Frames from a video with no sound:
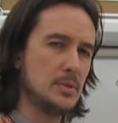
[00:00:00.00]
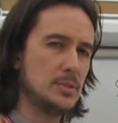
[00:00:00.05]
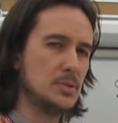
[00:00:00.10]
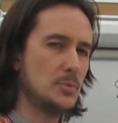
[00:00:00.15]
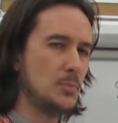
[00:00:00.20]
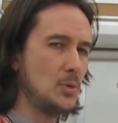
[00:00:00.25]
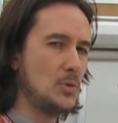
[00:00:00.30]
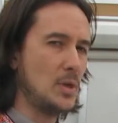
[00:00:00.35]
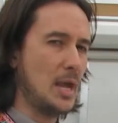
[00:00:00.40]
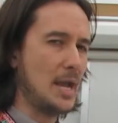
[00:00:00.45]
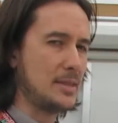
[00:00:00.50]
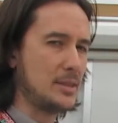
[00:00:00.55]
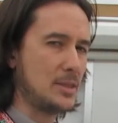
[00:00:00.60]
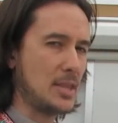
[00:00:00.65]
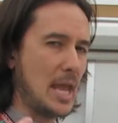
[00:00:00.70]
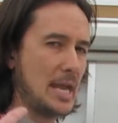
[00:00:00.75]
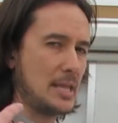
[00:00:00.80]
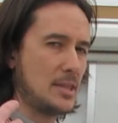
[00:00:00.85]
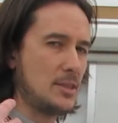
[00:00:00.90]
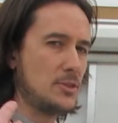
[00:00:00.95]
Mr. Poot,
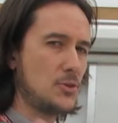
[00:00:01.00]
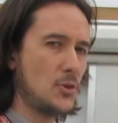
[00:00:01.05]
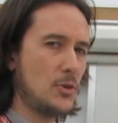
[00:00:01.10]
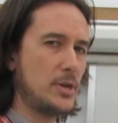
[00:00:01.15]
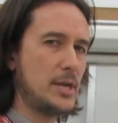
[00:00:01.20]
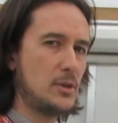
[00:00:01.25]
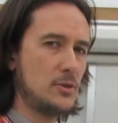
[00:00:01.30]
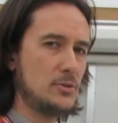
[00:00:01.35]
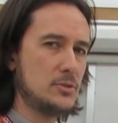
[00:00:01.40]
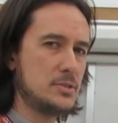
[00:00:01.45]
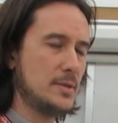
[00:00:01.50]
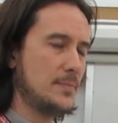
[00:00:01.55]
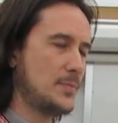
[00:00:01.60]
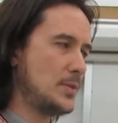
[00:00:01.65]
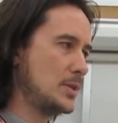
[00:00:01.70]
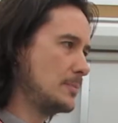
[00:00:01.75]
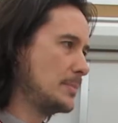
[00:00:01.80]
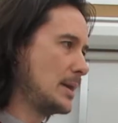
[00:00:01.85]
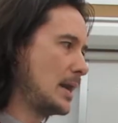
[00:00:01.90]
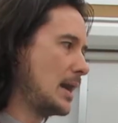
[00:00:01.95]
I thought I heard
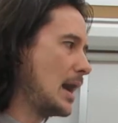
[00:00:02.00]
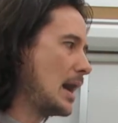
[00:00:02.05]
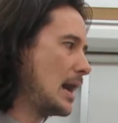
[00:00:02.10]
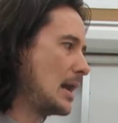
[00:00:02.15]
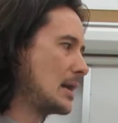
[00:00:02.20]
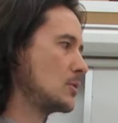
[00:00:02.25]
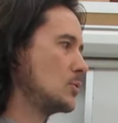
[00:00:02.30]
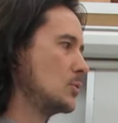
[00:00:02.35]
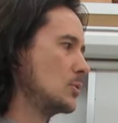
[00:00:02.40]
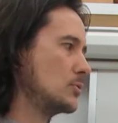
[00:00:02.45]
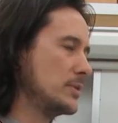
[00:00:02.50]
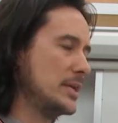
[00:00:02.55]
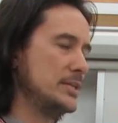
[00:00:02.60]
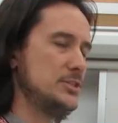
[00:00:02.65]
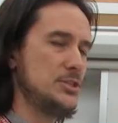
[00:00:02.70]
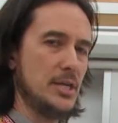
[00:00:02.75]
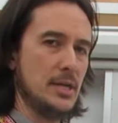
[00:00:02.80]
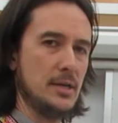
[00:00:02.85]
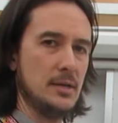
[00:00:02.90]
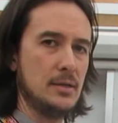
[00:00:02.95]
something about aqua
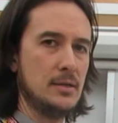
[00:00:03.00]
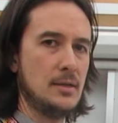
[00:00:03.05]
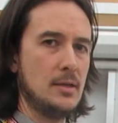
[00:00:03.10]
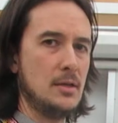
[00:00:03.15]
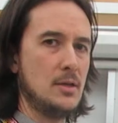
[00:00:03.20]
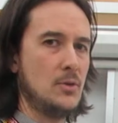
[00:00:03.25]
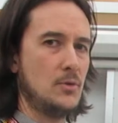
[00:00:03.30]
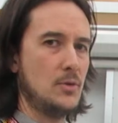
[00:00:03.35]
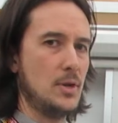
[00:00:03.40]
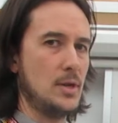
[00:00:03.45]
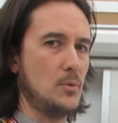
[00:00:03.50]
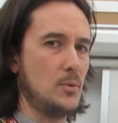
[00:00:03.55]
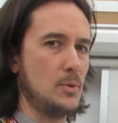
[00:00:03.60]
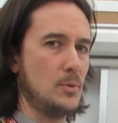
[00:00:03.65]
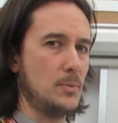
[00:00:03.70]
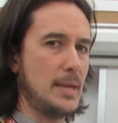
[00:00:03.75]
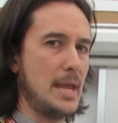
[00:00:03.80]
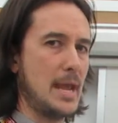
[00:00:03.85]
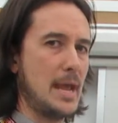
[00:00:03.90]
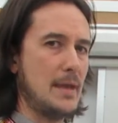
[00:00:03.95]
regia, right, where
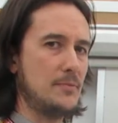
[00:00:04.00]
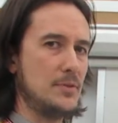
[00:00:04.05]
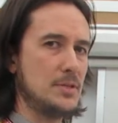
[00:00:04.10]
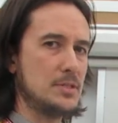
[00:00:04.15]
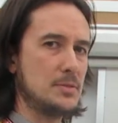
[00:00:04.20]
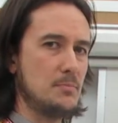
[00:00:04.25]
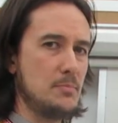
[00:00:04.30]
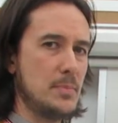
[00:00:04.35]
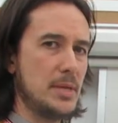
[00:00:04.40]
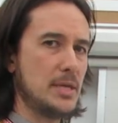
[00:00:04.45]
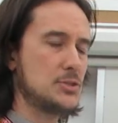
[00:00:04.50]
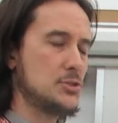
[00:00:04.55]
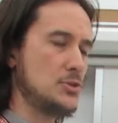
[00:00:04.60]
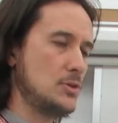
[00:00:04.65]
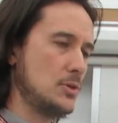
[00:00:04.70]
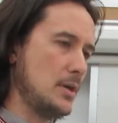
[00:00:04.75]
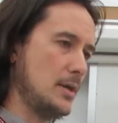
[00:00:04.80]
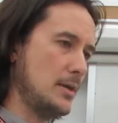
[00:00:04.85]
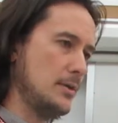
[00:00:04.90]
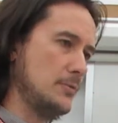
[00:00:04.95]
we have this
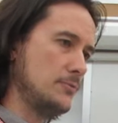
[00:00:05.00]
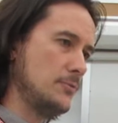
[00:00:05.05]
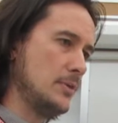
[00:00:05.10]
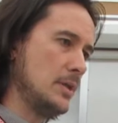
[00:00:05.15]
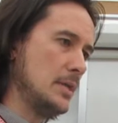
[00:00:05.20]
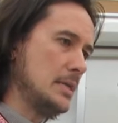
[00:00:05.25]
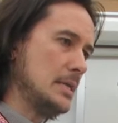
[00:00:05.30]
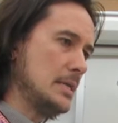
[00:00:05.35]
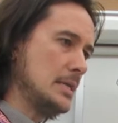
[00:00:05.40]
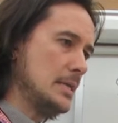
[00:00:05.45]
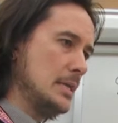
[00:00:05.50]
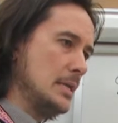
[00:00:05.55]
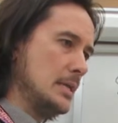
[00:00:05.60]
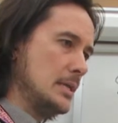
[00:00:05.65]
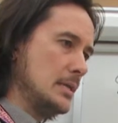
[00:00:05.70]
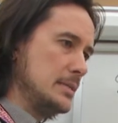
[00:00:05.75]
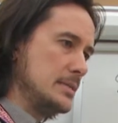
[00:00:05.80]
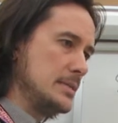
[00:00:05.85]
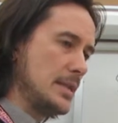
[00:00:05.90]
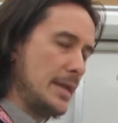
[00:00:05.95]
mixture of
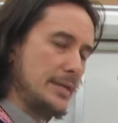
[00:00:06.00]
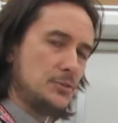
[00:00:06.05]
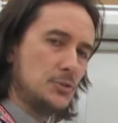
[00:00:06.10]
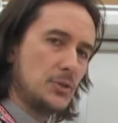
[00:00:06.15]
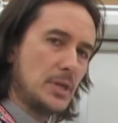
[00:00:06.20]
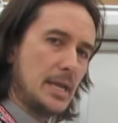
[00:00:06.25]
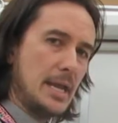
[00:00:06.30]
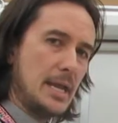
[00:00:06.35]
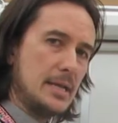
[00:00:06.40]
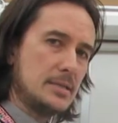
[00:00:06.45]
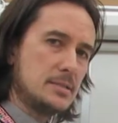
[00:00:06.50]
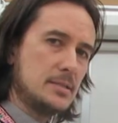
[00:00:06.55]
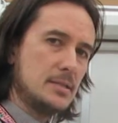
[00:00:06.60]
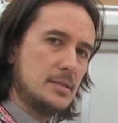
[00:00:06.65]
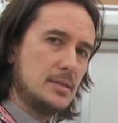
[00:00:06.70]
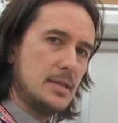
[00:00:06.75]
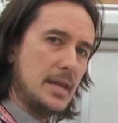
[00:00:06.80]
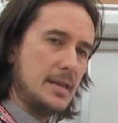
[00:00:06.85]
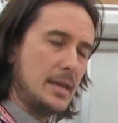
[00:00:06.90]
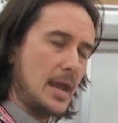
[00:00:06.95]
nitric
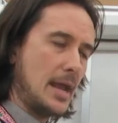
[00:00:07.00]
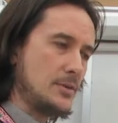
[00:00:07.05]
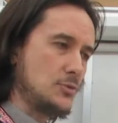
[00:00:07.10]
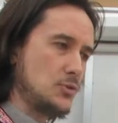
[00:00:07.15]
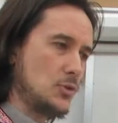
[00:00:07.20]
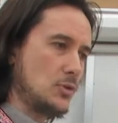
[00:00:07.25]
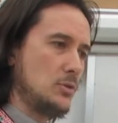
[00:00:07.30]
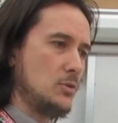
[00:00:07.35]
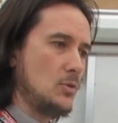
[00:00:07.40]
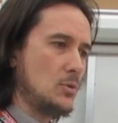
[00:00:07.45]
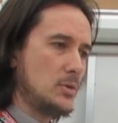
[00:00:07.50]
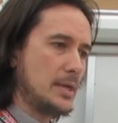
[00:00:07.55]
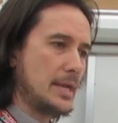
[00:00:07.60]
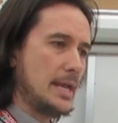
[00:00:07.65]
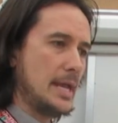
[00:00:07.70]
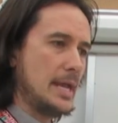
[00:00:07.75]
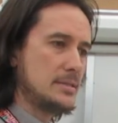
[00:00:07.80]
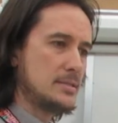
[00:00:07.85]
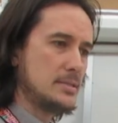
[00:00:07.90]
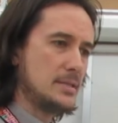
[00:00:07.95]
acid and hydrochloric
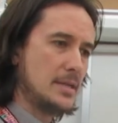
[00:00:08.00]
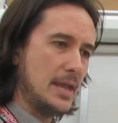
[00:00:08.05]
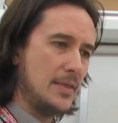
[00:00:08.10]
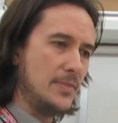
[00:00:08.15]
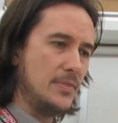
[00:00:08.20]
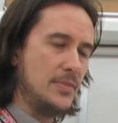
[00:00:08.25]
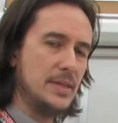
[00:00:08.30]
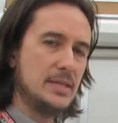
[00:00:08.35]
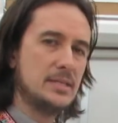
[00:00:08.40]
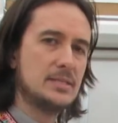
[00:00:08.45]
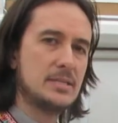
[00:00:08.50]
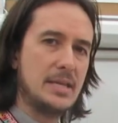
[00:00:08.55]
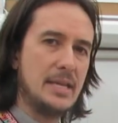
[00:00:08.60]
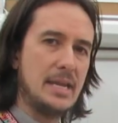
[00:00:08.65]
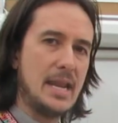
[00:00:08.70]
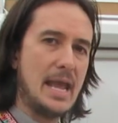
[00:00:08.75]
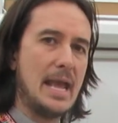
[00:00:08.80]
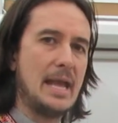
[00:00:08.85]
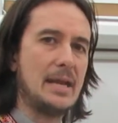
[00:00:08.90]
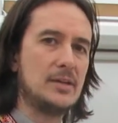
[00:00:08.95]
acid, and this
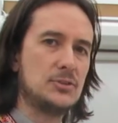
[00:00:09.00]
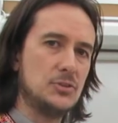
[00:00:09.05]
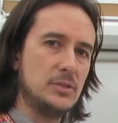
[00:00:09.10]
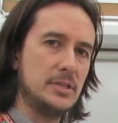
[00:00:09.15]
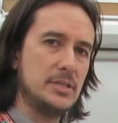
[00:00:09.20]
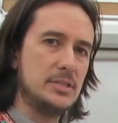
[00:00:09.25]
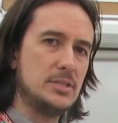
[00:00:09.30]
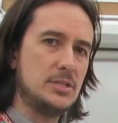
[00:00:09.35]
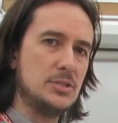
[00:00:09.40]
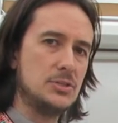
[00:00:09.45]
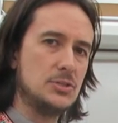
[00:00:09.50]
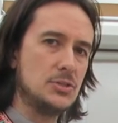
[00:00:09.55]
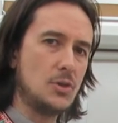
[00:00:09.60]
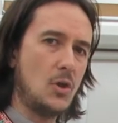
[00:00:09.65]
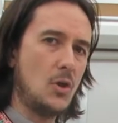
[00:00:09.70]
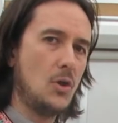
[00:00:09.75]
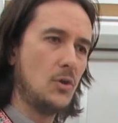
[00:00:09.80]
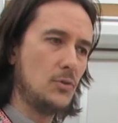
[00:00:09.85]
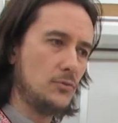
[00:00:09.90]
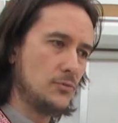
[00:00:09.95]
can actually
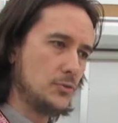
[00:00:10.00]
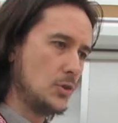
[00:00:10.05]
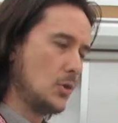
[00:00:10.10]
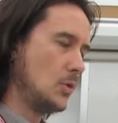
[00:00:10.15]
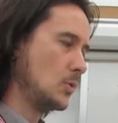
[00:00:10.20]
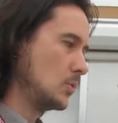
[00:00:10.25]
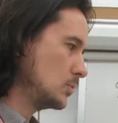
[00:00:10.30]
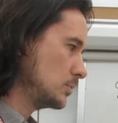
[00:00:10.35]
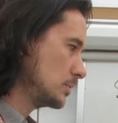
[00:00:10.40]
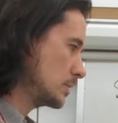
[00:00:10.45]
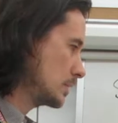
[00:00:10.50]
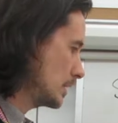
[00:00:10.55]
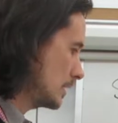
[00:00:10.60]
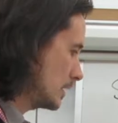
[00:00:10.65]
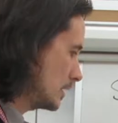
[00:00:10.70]
dissolve gold.